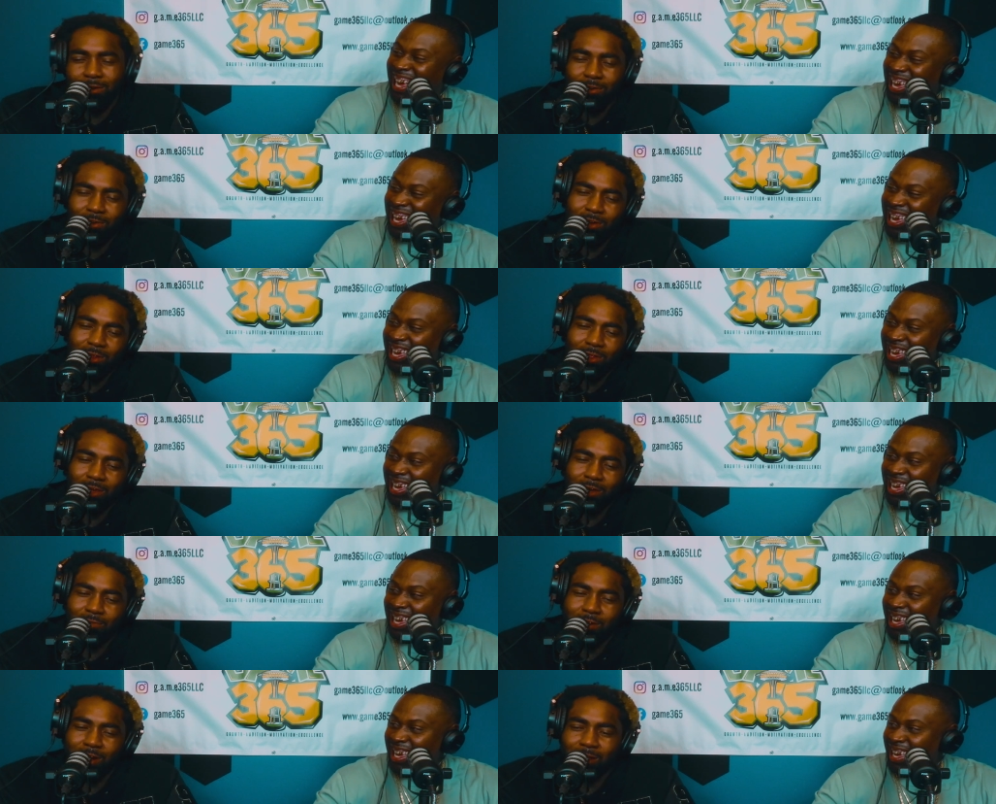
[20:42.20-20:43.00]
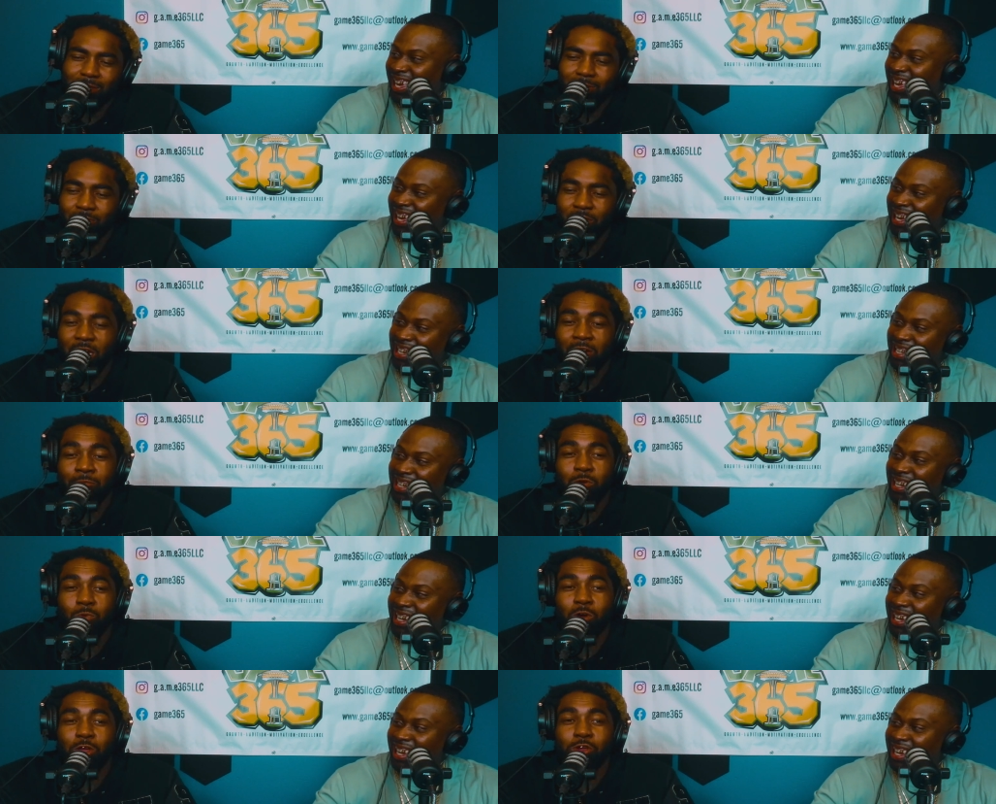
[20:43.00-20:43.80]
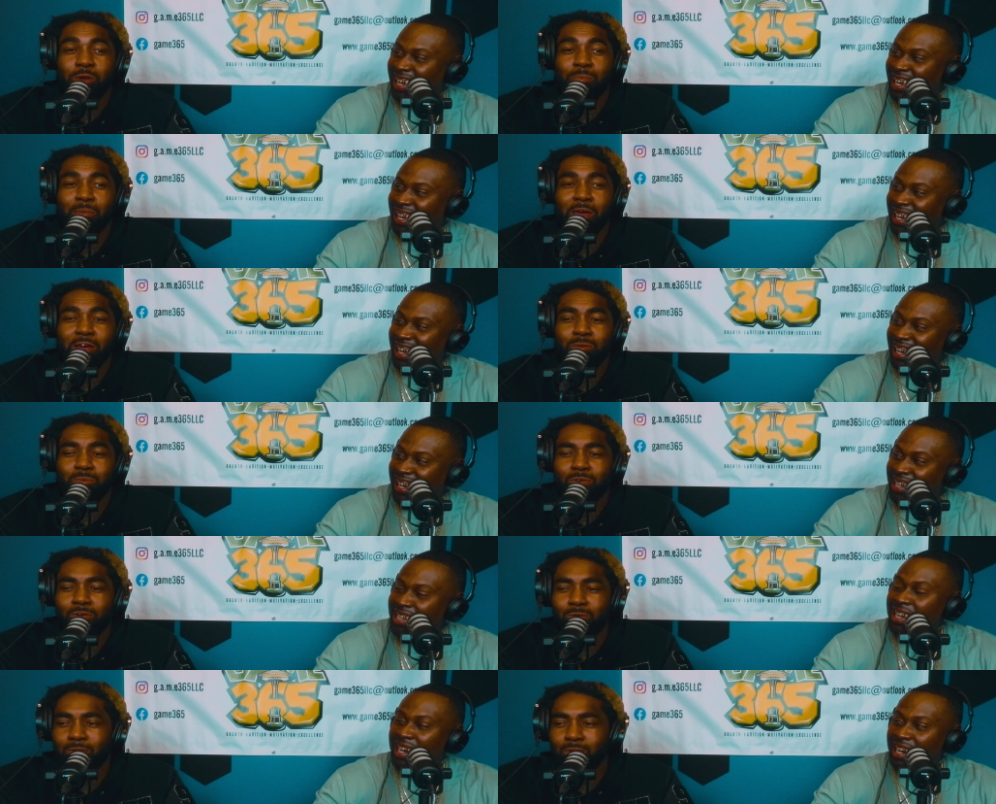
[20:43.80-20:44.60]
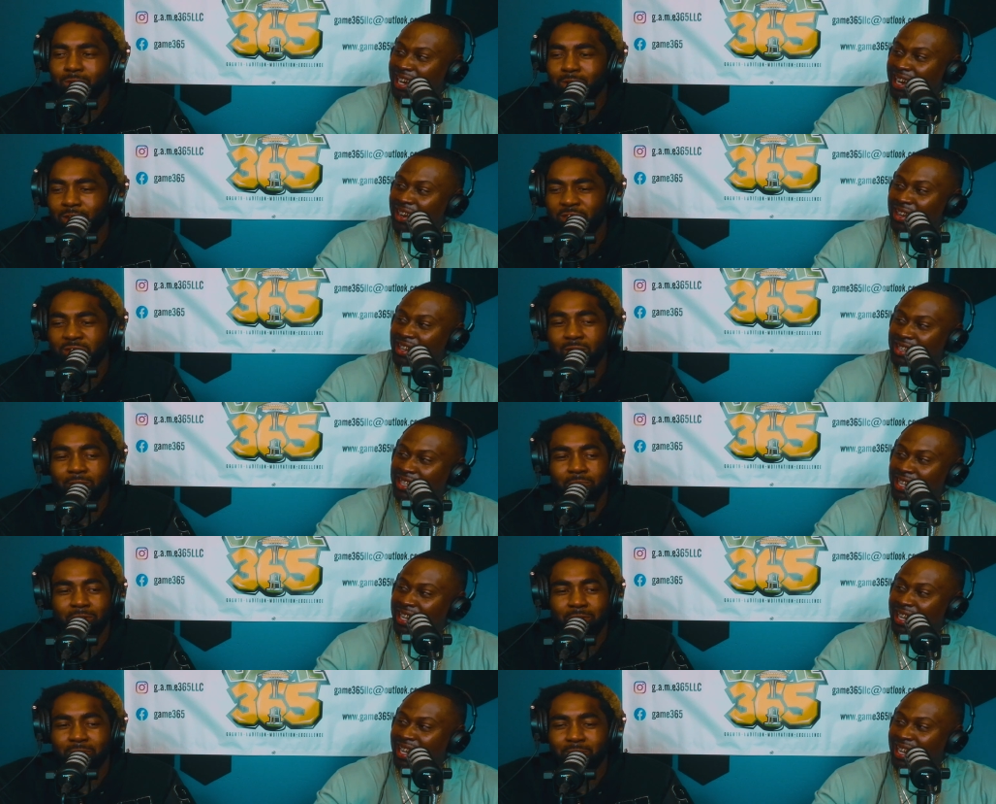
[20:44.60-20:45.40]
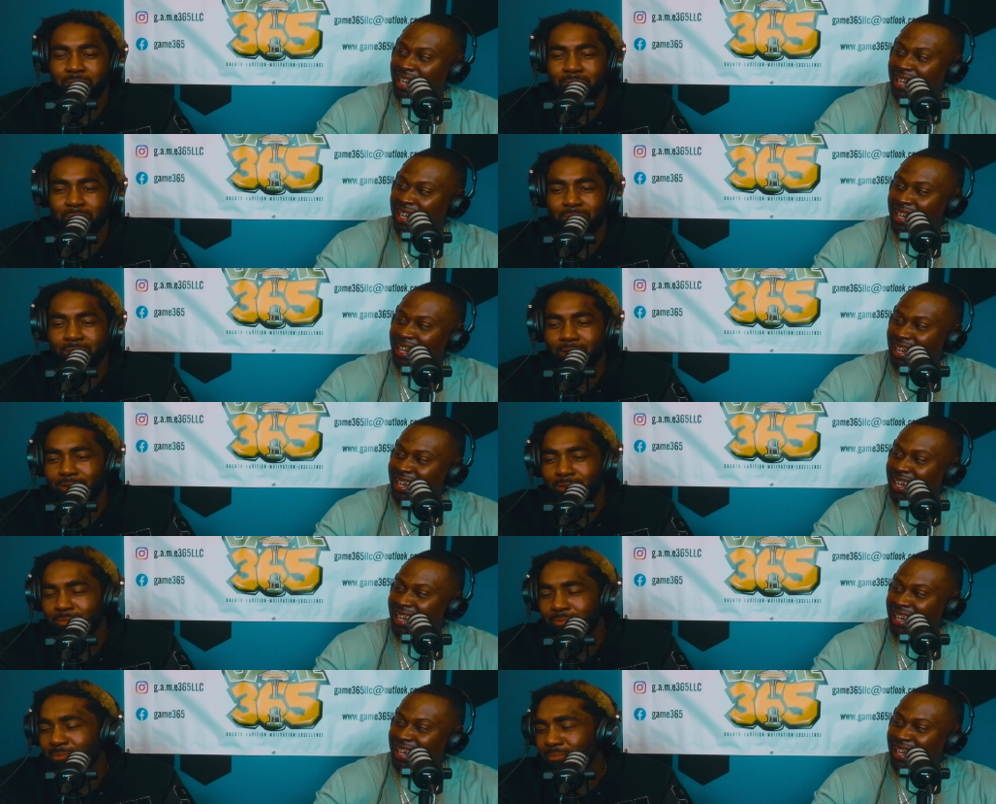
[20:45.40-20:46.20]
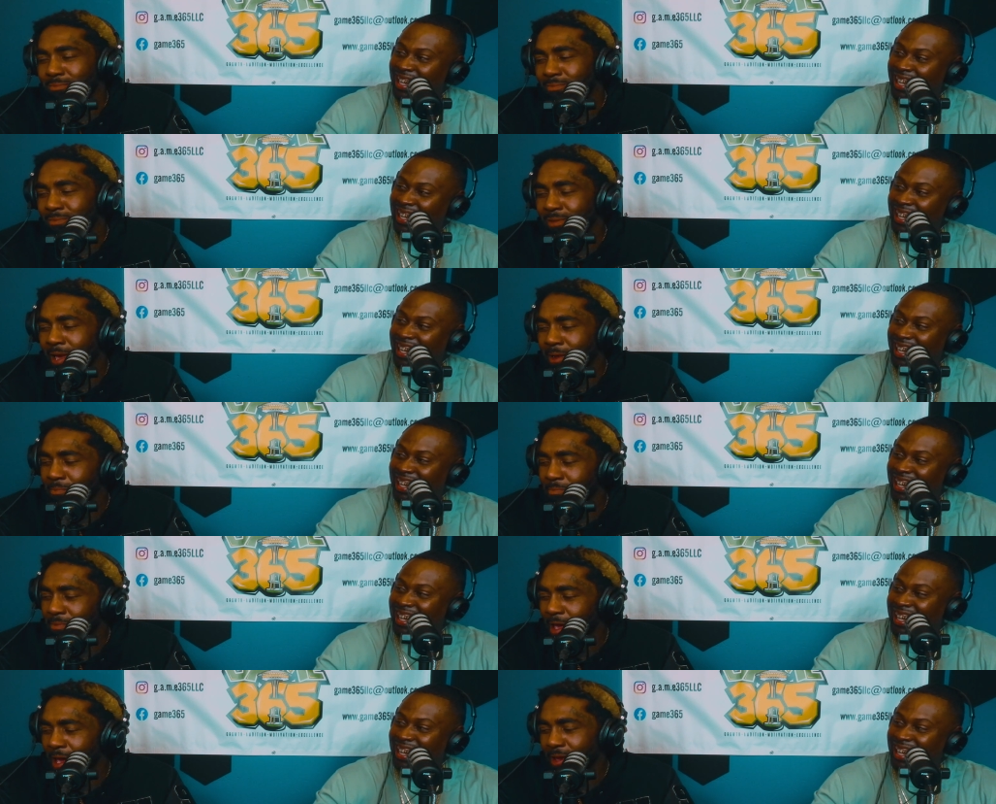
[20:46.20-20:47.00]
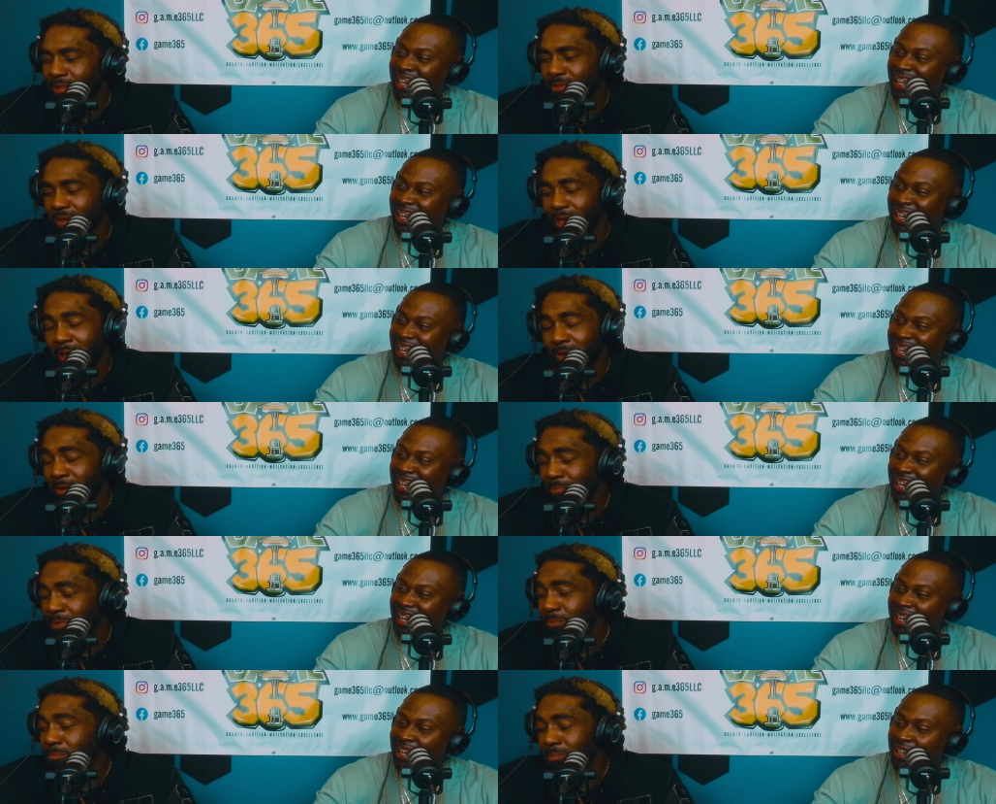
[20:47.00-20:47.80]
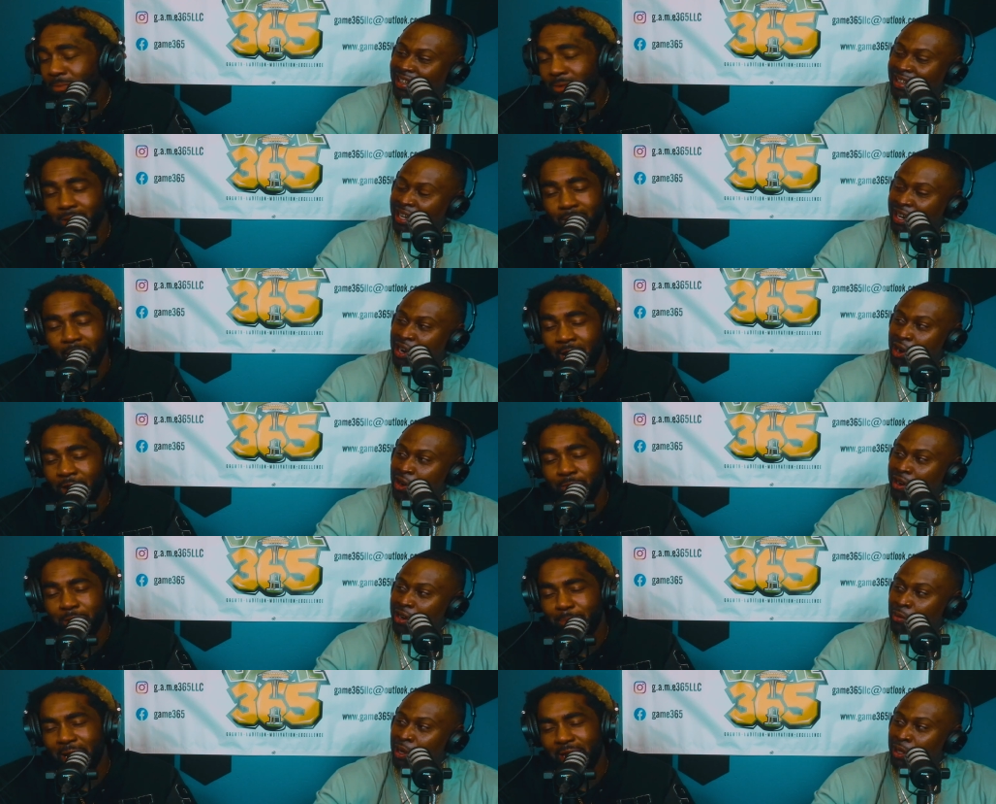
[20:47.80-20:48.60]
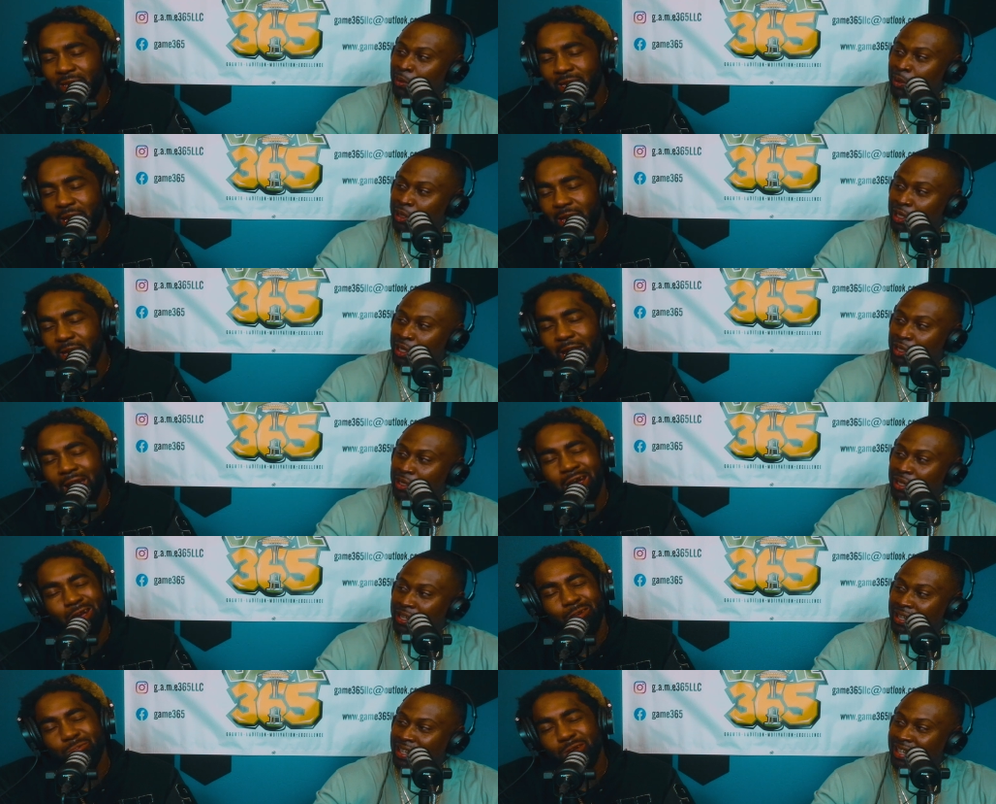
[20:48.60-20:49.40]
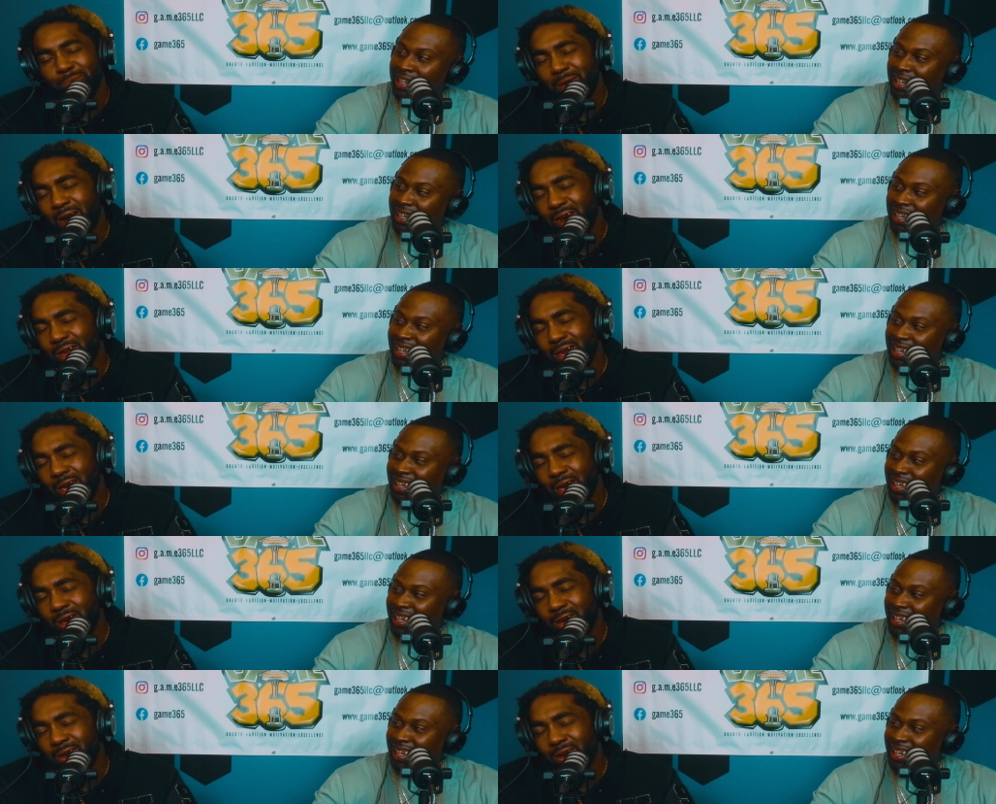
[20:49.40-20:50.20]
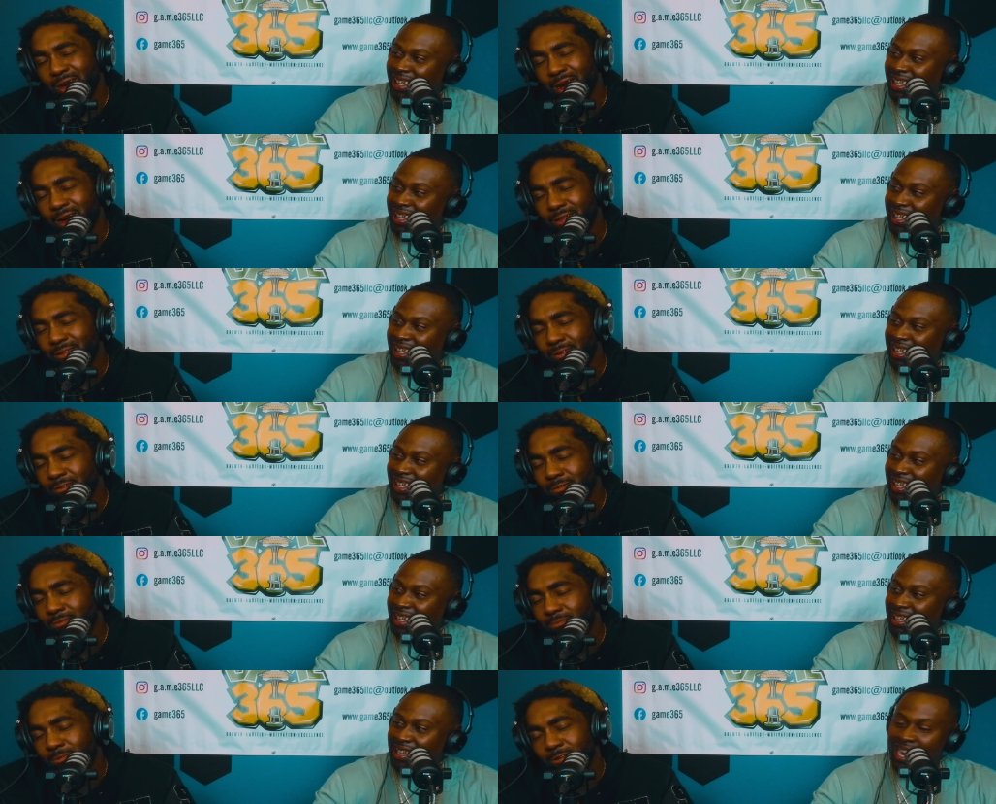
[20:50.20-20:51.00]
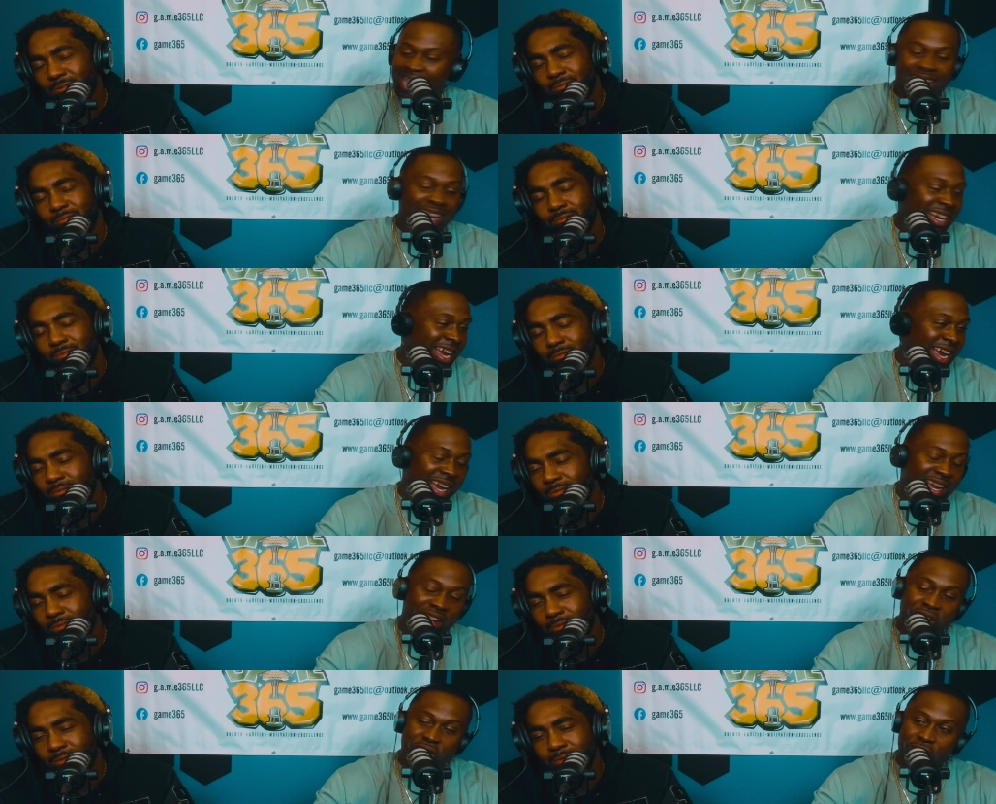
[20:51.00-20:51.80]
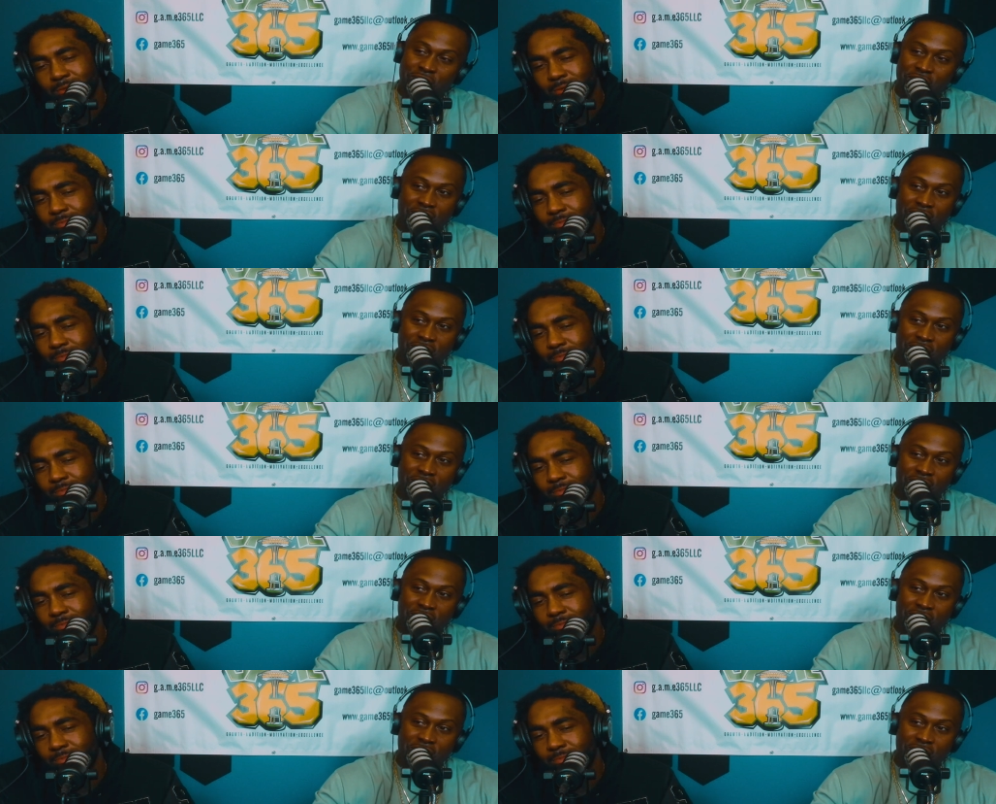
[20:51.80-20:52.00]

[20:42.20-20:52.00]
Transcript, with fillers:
Speaker 1: Hell yeah, love oxtails. Every yeah. way you can make them. yeah, guaranteed. Except for nigga that nasty. I, it'd be that curry, everybody can't the, everybody can't cook oxtails. Nah, nah, hell no.